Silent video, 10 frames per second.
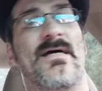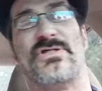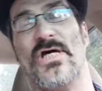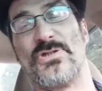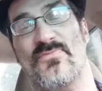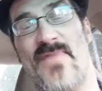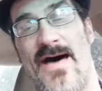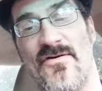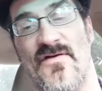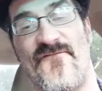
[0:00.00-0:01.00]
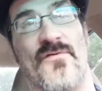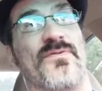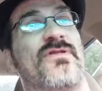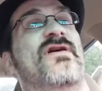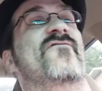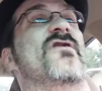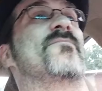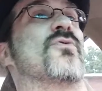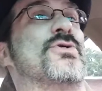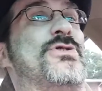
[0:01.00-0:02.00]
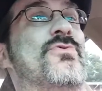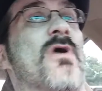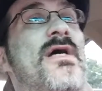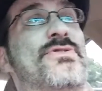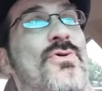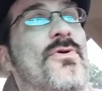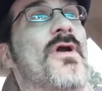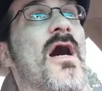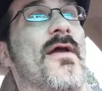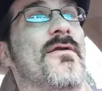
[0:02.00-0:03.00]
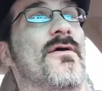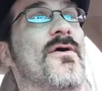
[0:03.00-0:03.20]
It doesn't matter if you believe in abortion rights or not.